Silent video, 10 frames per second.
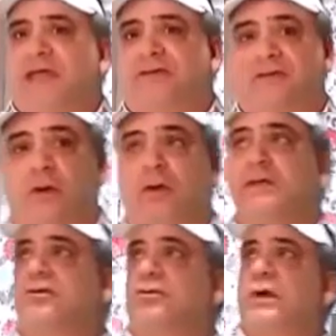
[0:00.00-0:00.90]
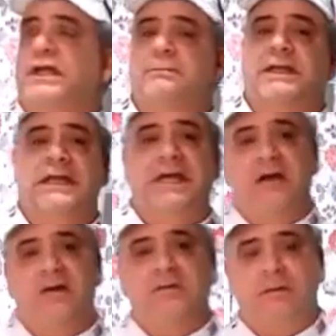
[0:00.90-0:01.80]
think it's going to any minute
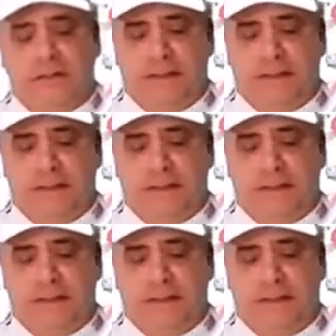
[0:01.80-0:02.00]
now.